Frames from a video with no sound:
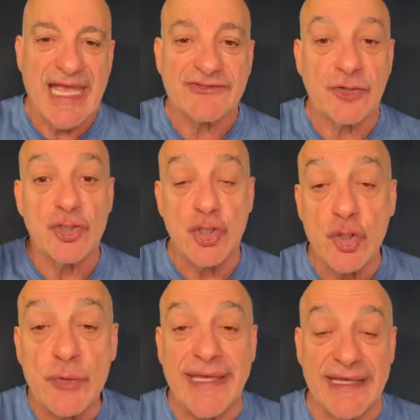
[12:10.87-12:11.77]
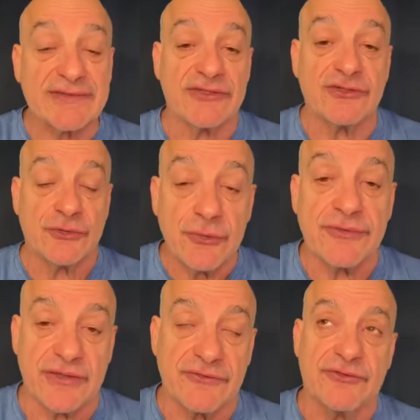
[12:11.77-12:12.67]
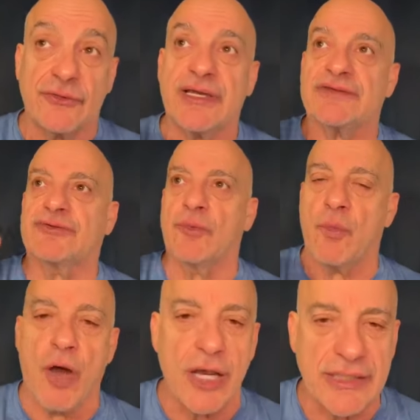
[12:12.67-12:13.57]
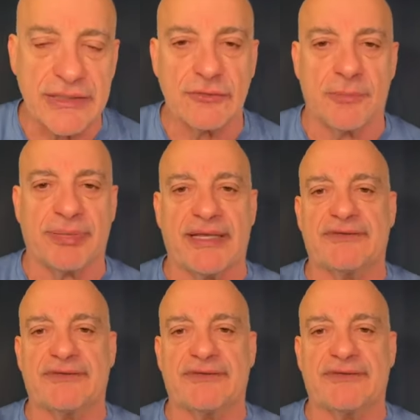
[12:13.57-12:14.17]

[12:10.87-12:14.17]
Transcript: And so you get to do this. You get to walk into a